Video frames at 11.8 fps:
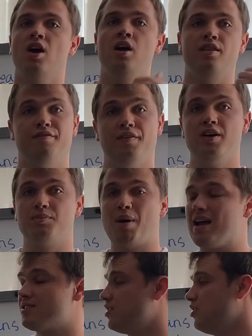the first
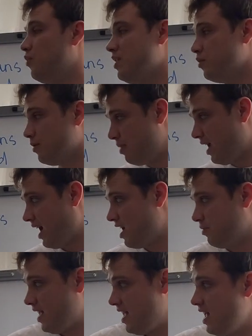pattern that we would pick
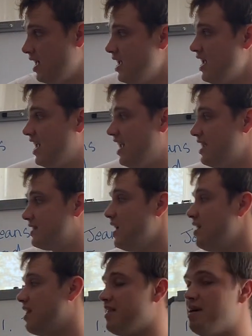out here is
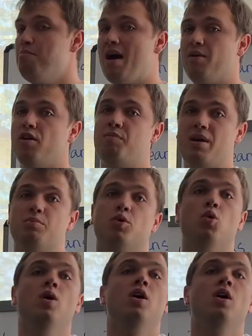that the amount of people